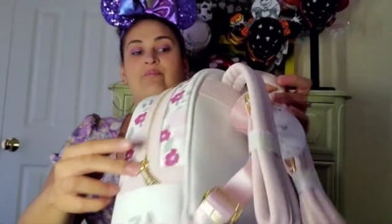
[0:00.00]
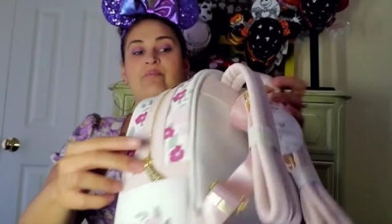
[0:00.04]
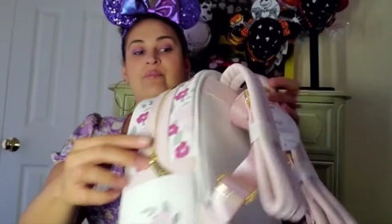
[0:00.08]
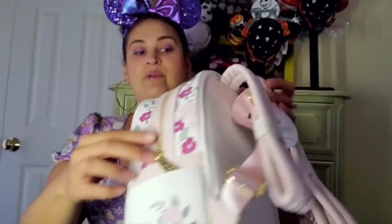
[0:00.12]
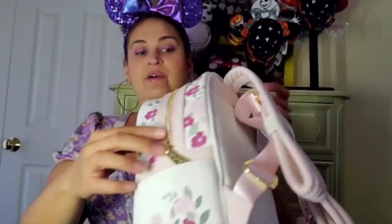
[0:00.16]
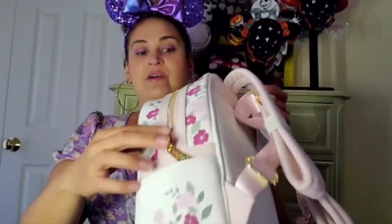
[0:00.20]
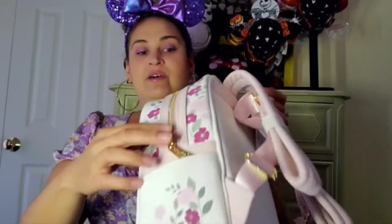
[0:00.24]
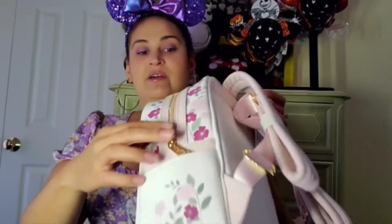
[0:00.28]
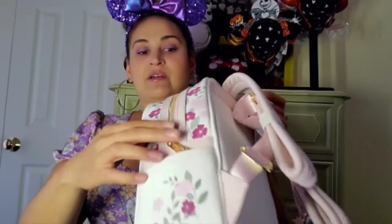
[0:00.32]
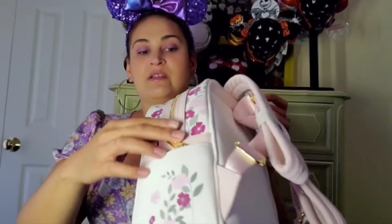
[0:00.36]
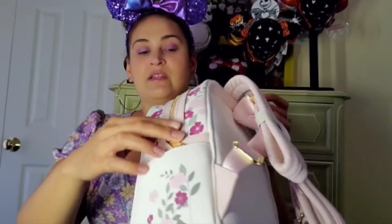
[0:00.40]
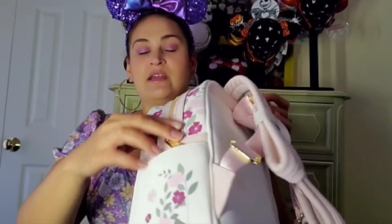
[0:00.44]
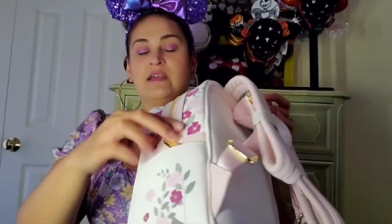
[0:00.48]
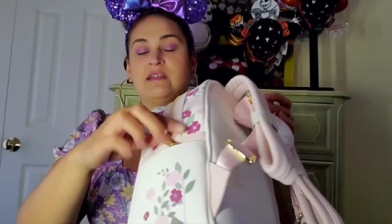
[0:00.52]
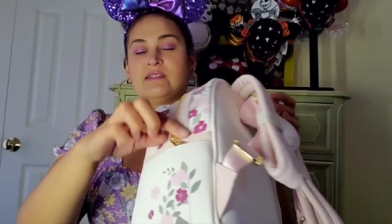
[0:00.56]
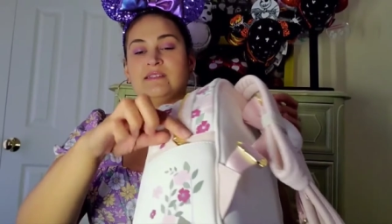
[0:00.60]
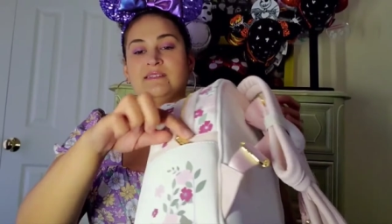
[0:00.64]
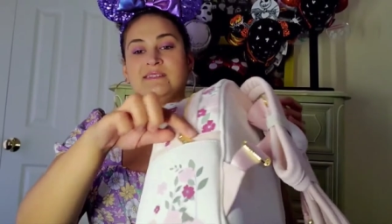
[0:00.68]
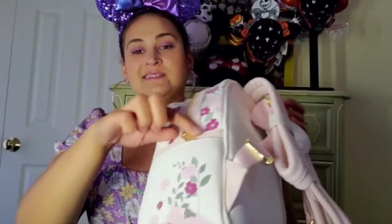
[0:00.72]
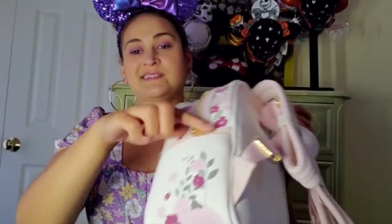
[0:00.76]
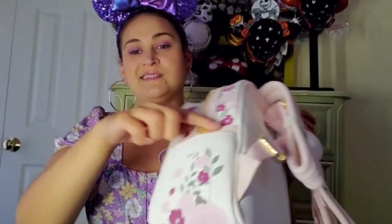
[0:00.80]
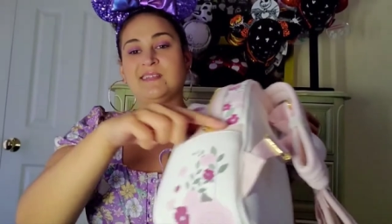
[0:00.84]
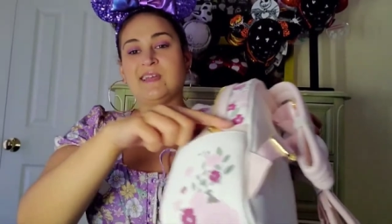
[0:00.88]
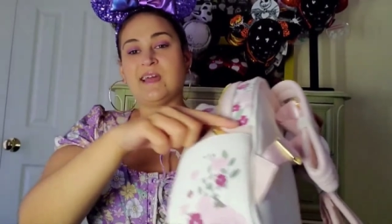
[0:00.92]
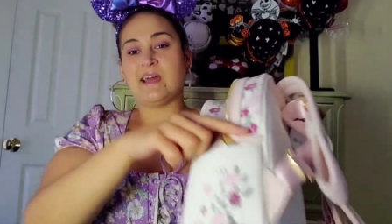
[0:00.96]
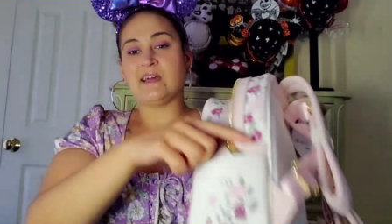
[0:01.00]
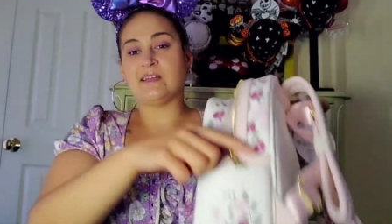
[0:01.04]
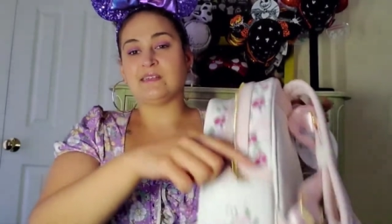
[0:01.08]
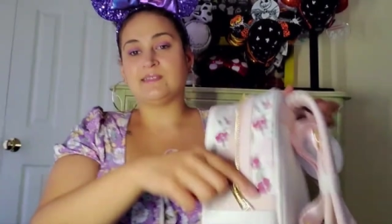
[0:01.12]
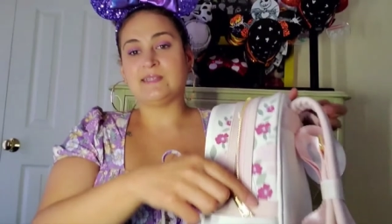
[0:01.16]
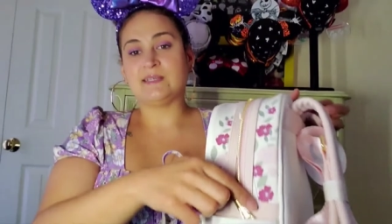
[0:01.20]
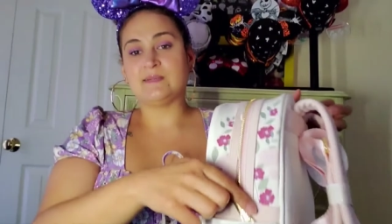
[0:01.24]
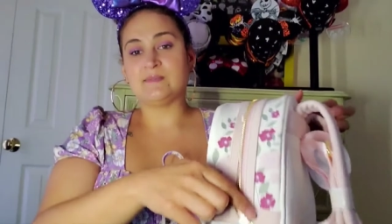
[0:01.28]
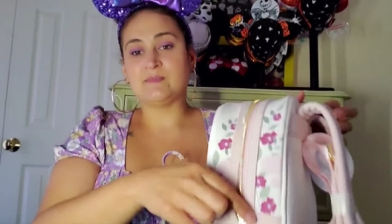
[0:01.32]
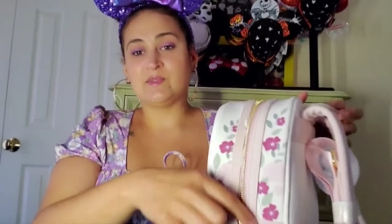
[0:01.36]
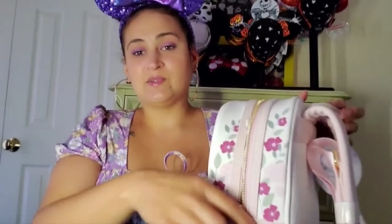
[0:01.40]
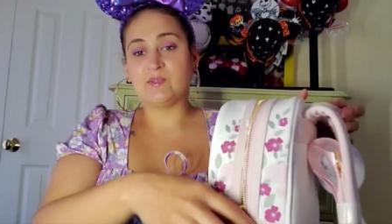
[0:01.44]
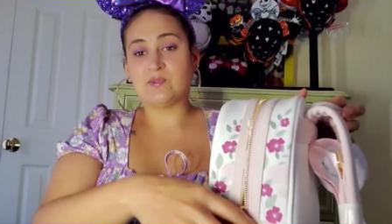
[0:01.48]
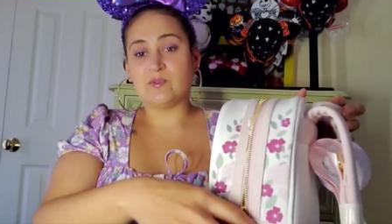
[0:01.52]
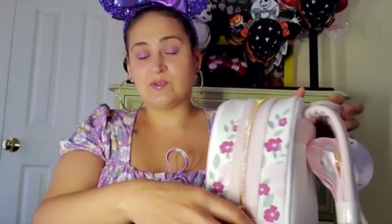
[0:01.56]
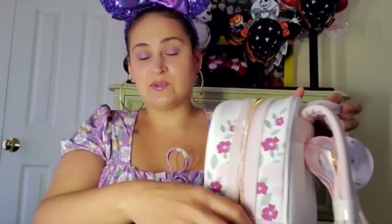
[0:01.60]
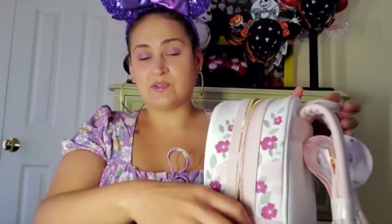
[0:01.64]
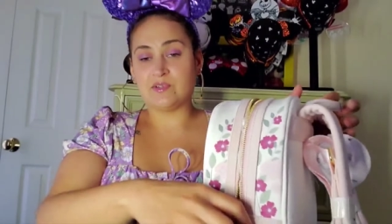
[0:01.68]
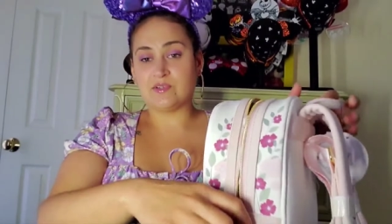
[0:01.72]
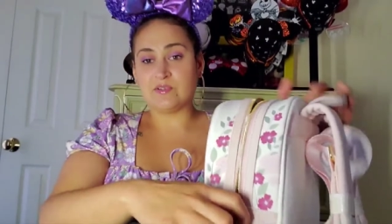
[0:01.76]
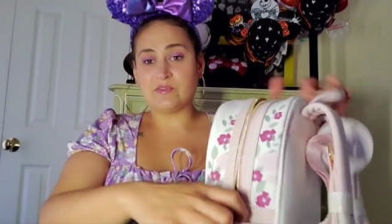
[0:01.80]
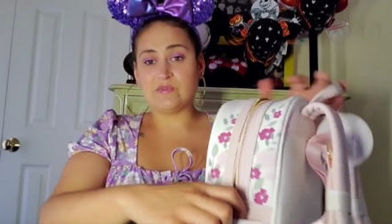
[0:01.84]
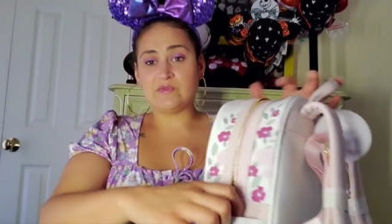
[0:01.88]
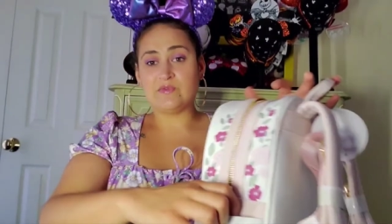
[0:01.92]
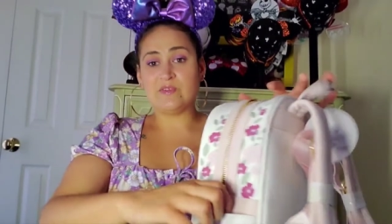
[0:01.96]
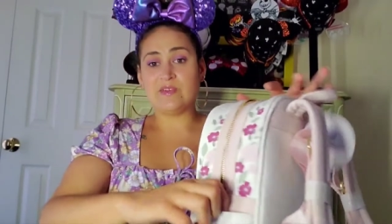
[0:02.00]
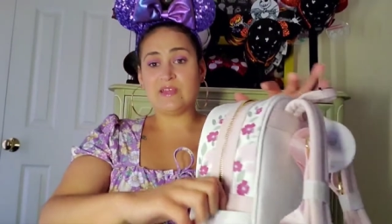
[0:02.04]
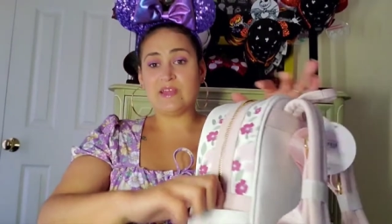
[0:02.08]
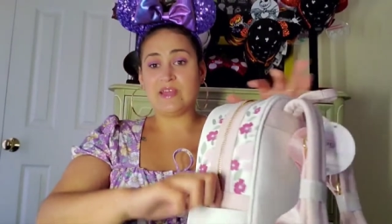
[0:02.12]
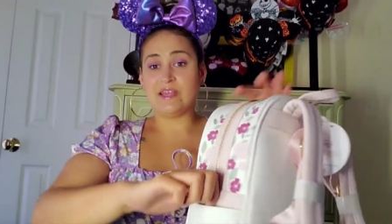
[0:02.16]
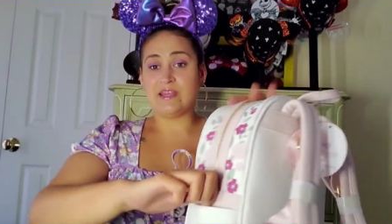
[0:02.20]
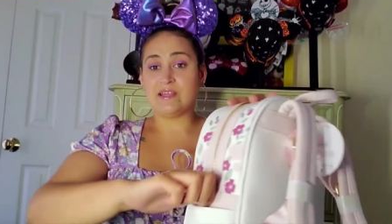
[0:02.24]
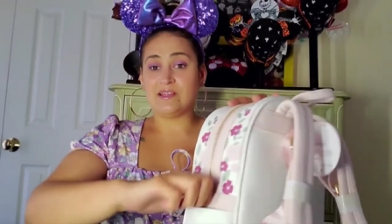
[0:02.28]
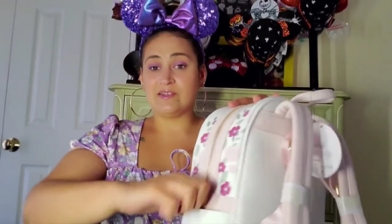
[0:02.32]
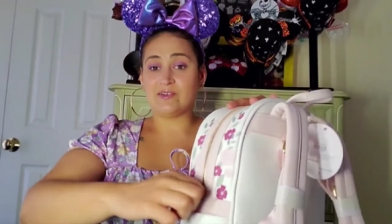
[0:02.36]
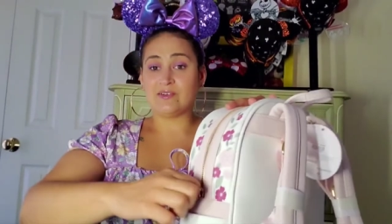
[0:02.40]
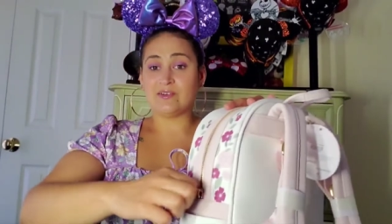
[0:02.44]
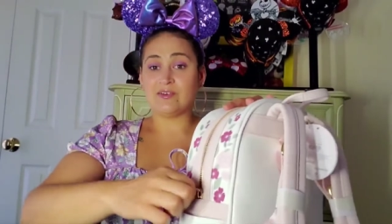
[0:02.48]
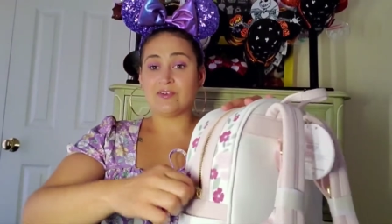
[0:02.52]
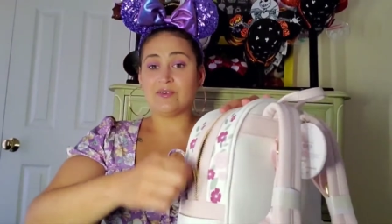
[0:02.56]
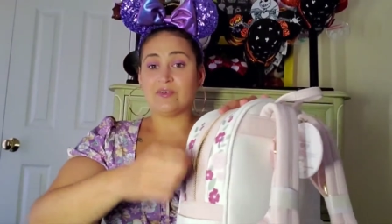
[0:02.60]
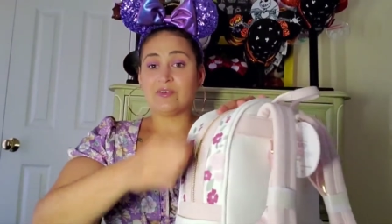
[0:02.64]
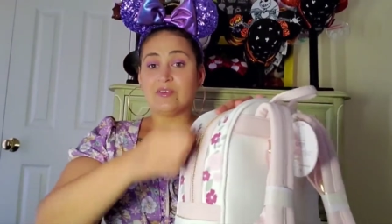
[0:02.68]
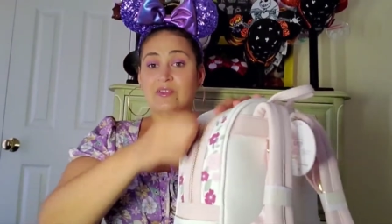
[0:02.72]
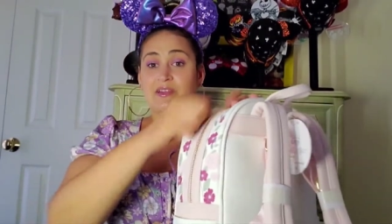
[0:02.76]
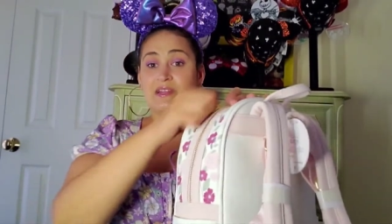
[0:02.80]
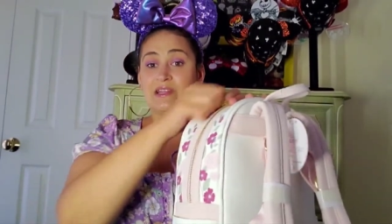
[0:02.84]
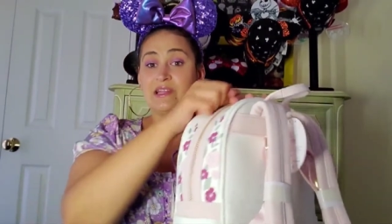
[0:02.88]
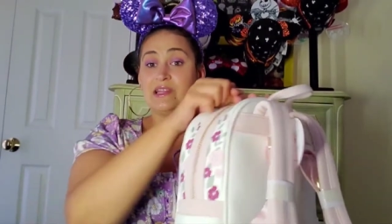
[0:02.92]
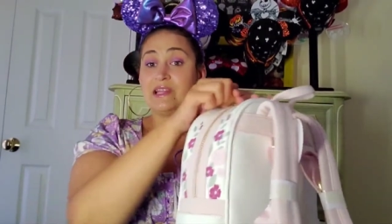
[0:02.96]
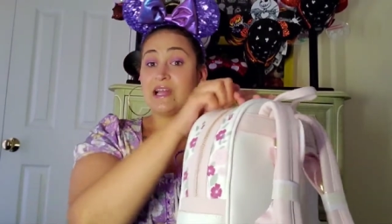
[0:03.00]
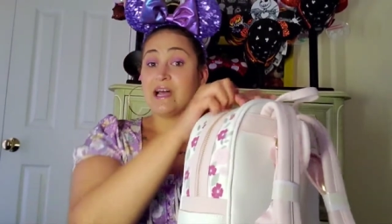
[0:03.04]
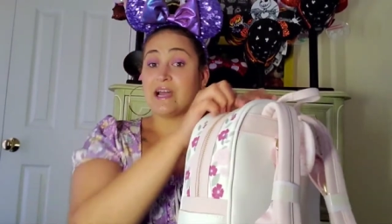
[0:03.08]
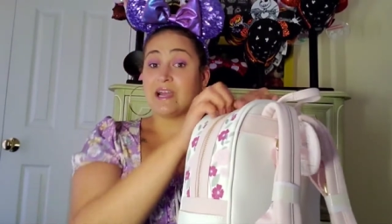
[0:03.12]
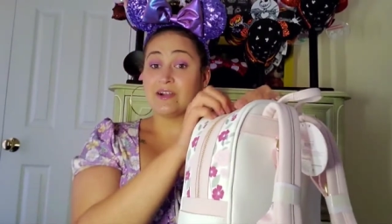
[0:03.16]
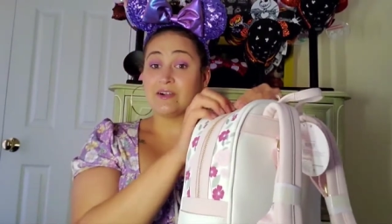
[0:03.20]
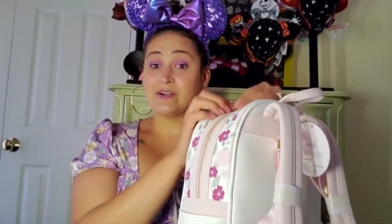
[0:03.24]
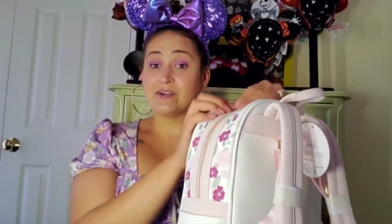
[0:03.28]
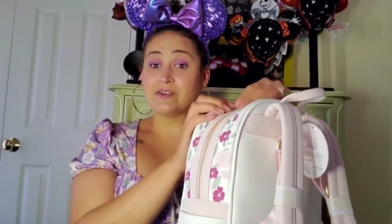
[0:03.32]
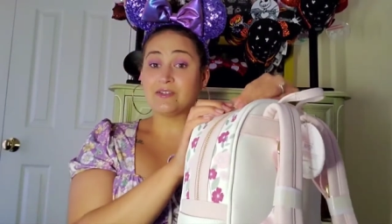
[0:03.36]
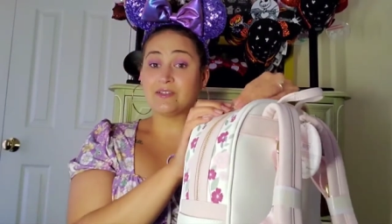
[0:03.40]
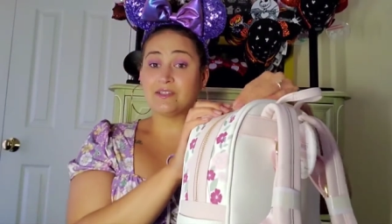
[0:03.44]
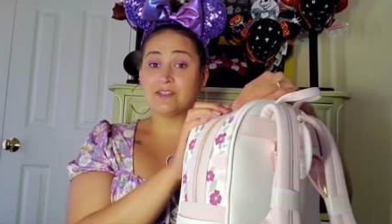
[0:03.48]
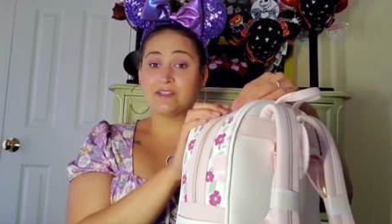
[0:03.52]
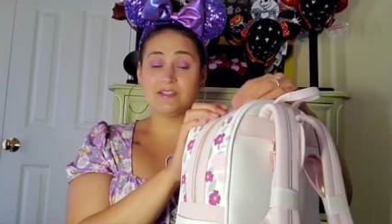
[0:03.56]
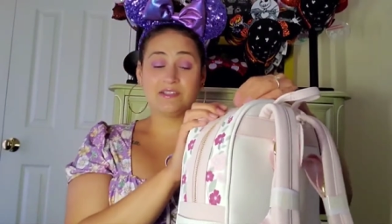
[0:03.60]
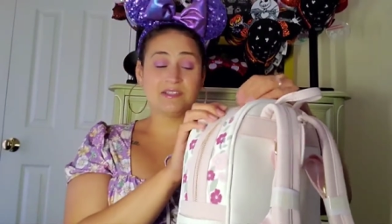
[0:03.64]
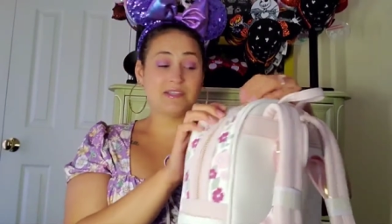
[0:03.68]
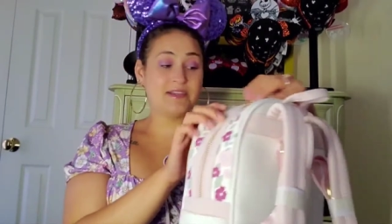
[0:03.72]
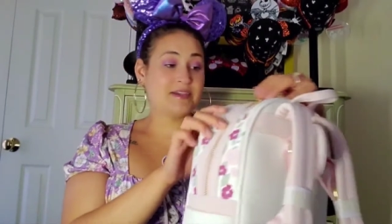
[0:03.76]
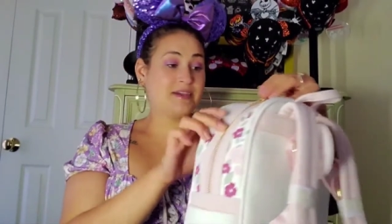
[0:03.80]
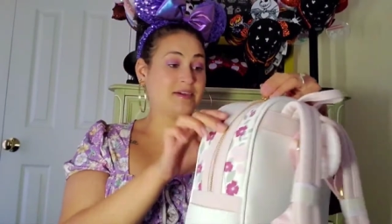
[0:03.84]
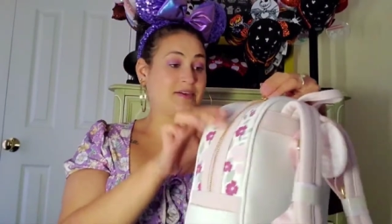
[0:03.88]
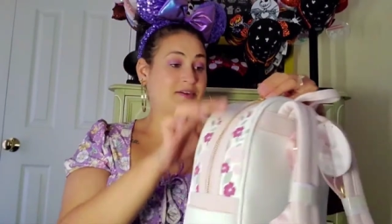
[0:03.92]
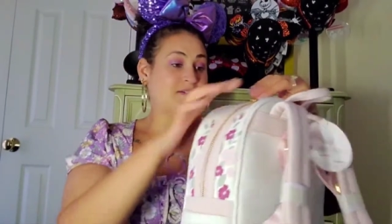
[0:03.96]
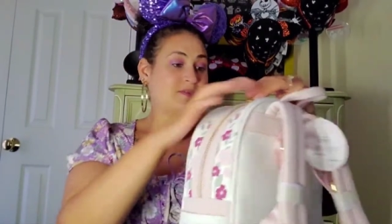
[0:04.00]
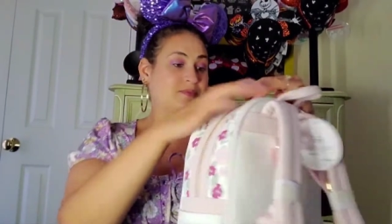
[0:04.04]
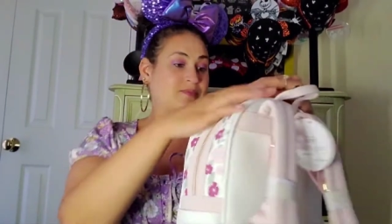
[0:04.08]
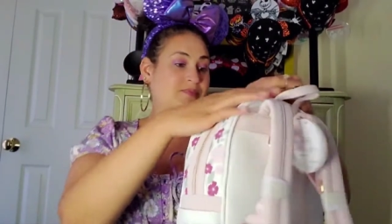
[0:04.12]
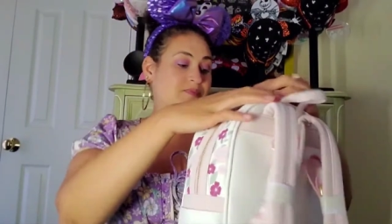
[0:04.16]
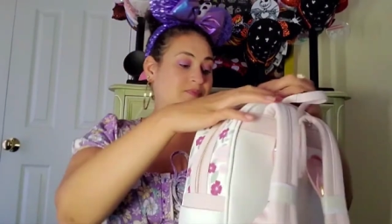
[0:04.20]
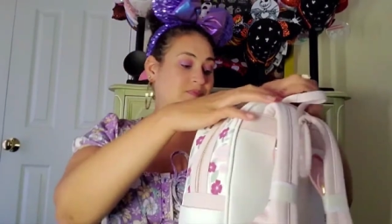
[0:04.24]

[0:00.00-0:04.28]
but at least it has some sort of inner liner detail.